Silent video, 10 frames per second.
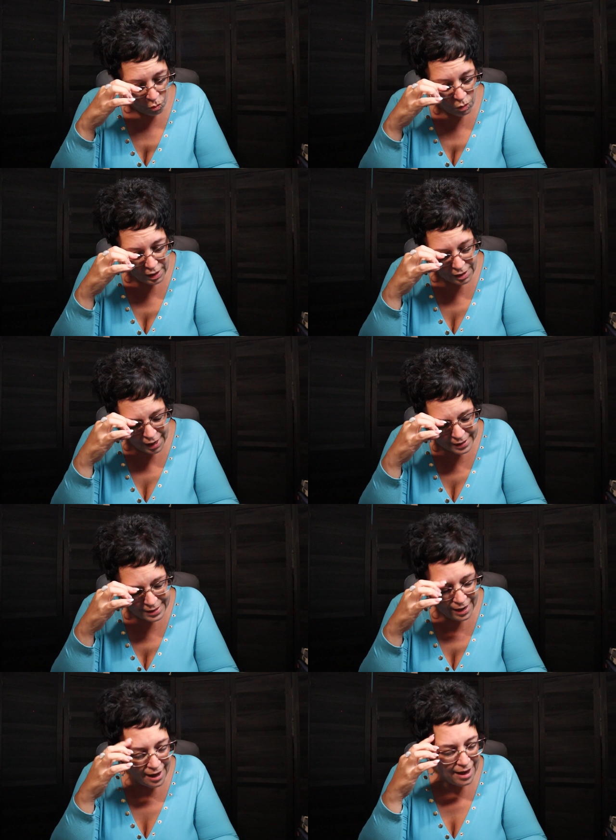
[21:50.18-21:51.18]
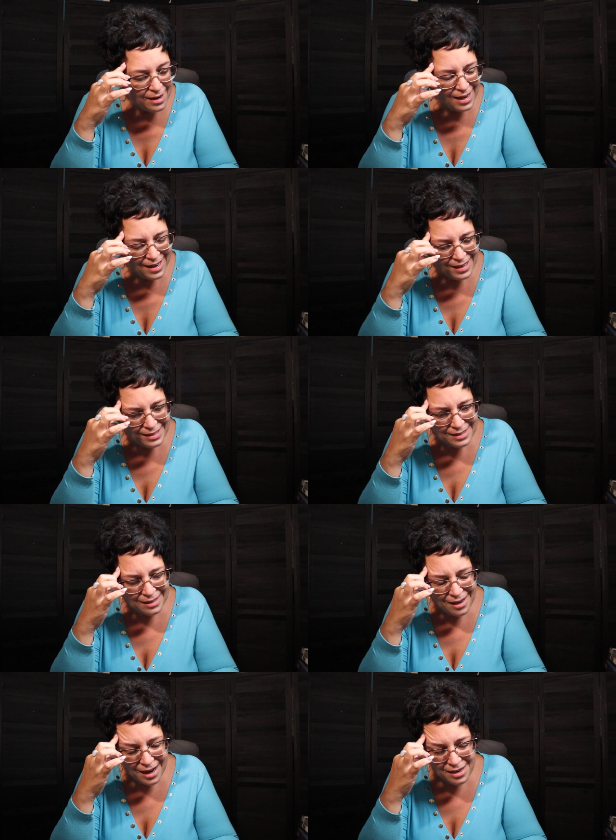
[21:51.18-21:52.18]
What lies ahead is
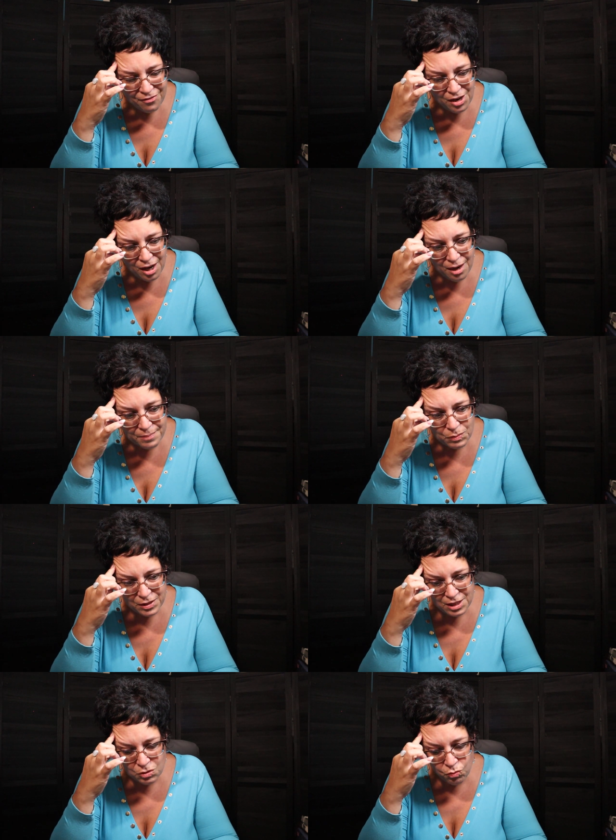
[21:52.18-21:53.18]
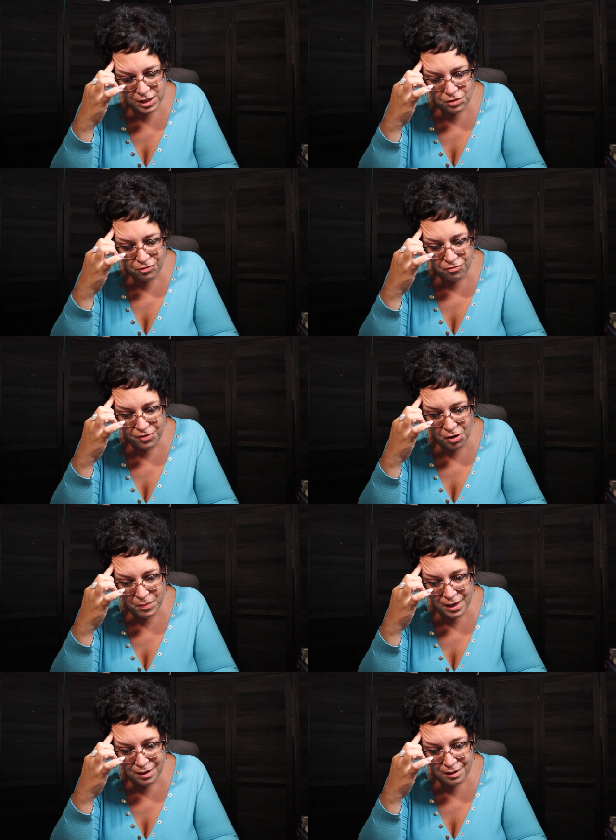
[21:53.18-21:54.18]
the Nine of Cups, which is wish
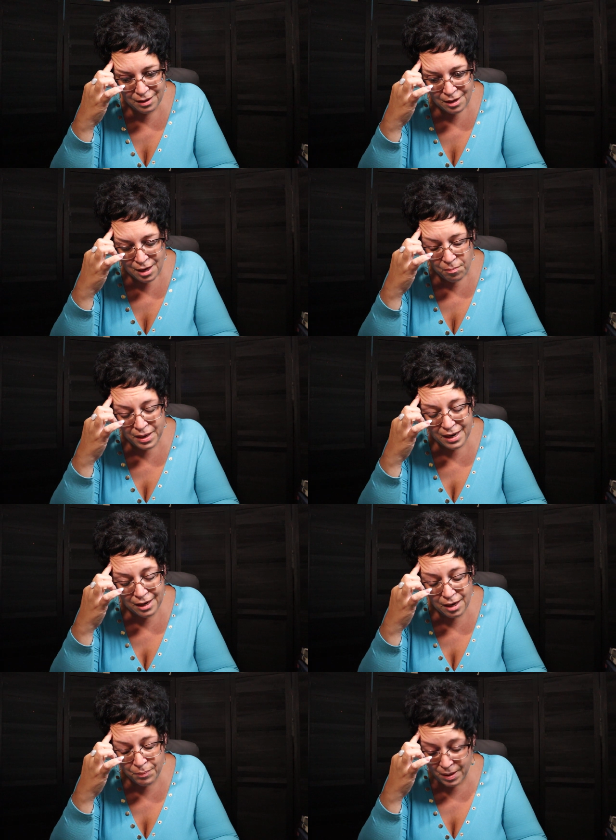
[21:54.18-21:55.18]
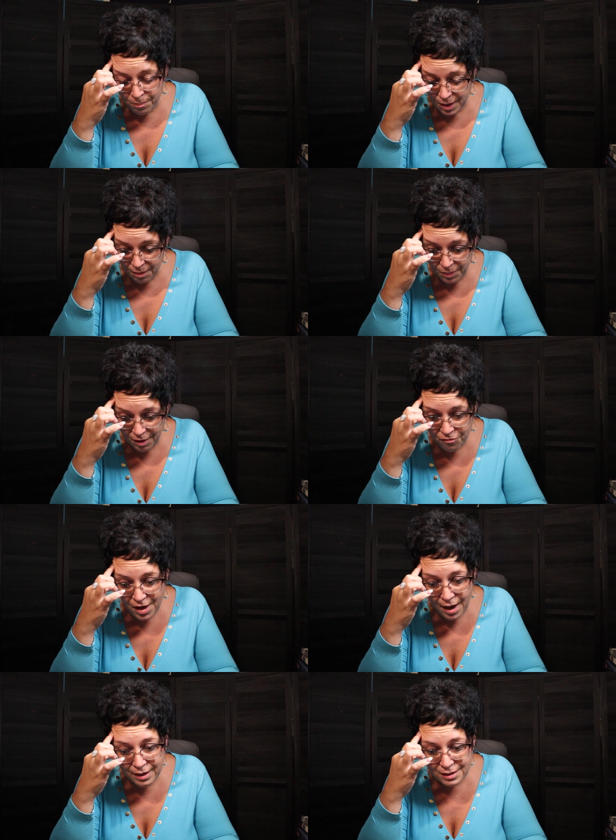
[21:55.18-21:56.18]
fulfillment. But it but, but above
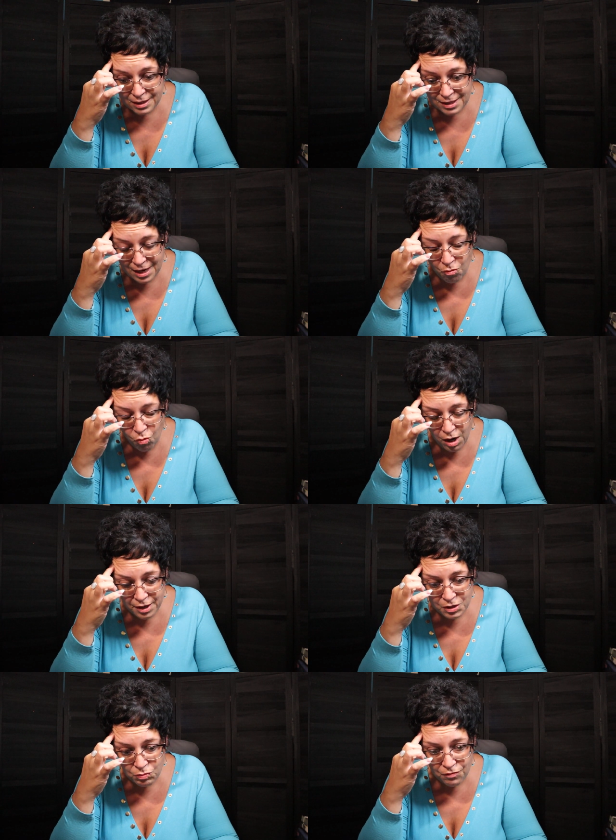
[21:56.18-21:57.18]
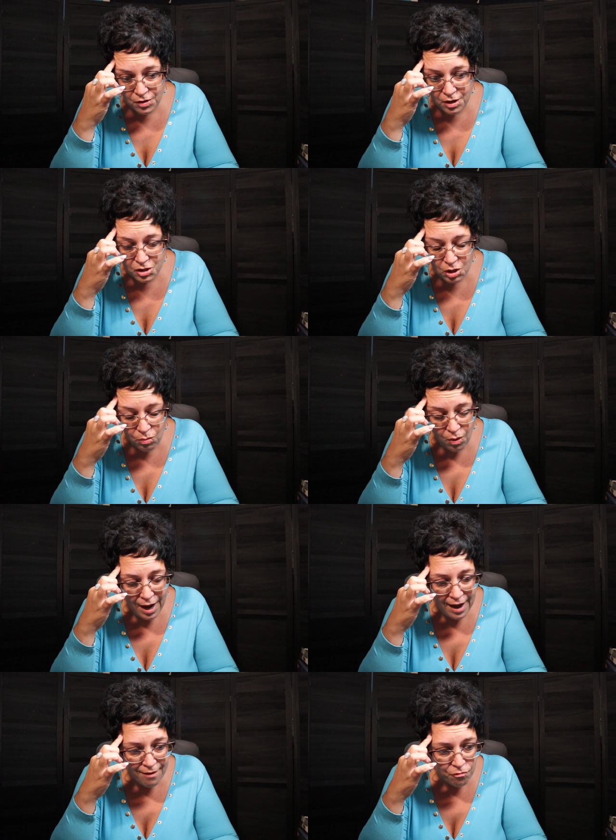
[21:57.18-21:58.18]
that is the 10 of wands reversed. You will
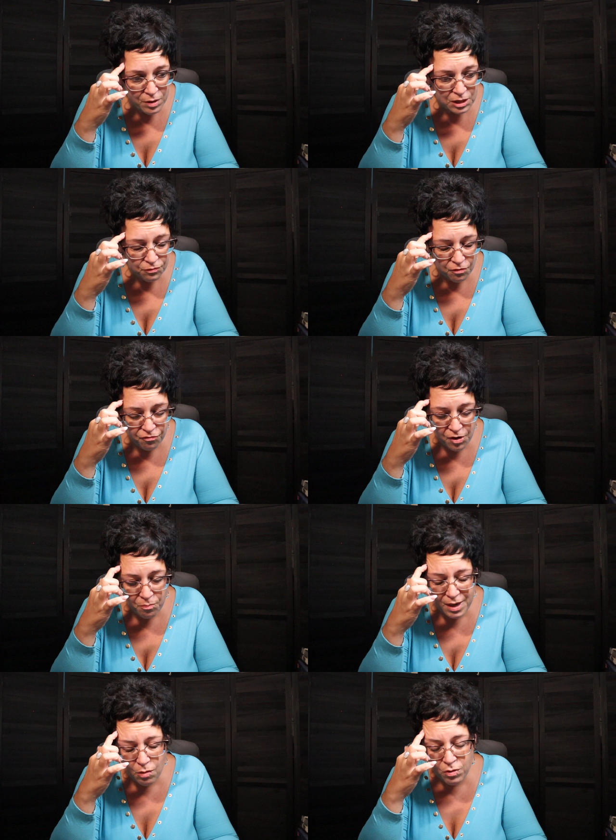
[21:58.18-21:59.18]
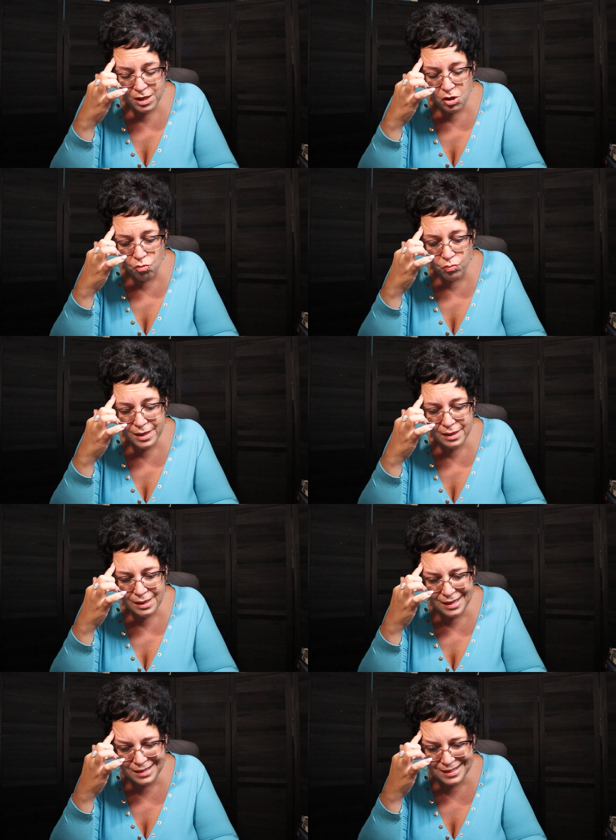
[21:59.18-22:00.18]
have wish fulfillment when you
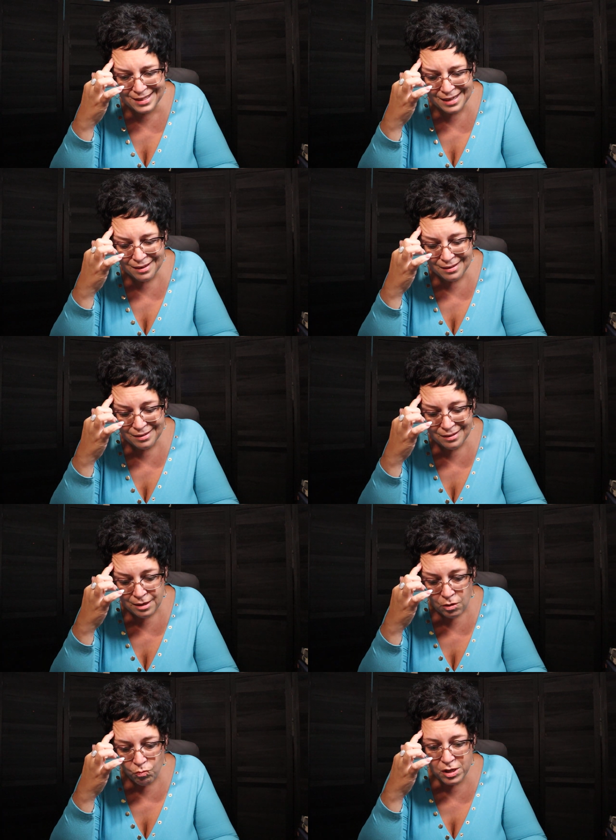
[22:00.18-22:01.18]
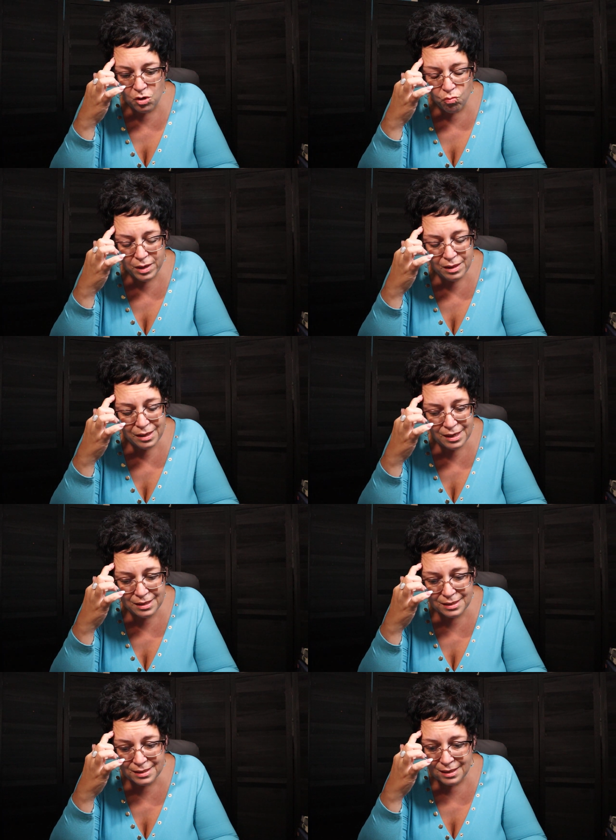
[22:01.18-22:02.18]
release when you
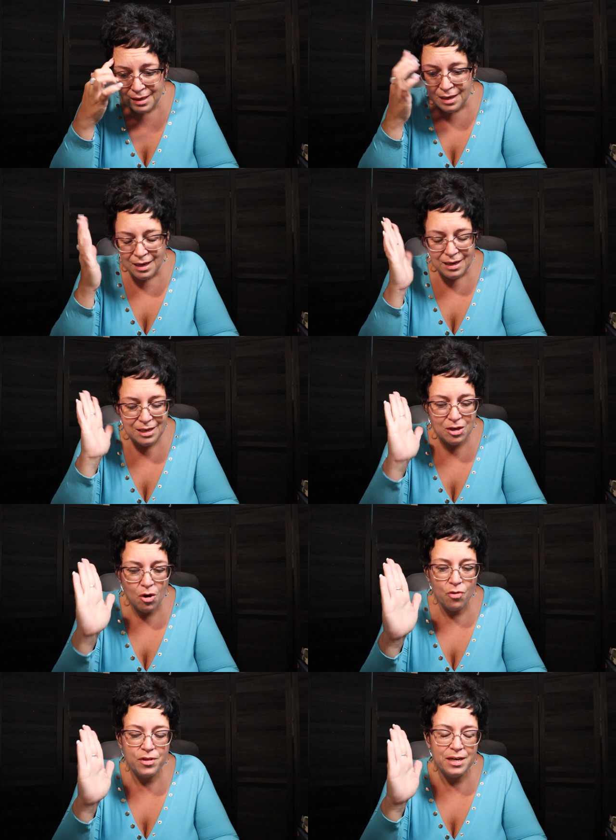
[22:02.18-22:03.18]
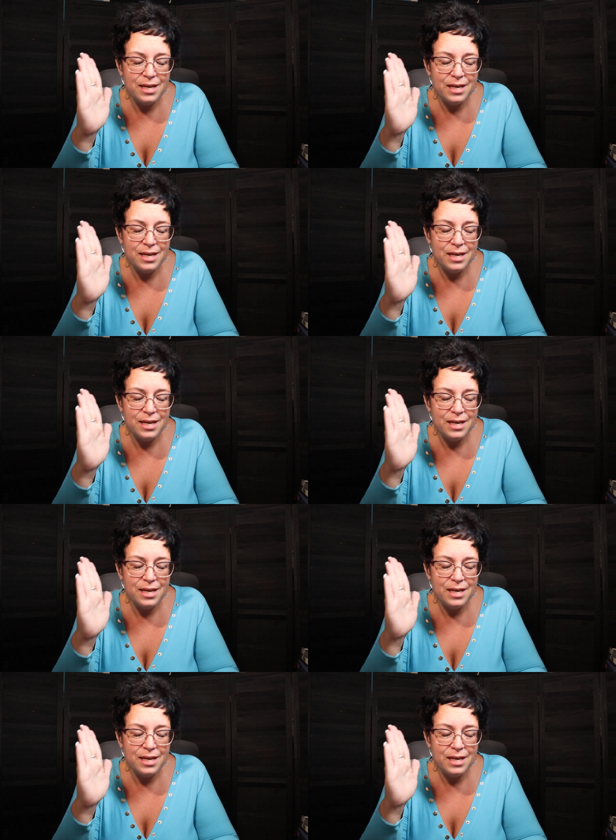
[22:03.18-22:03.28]
release, you know, the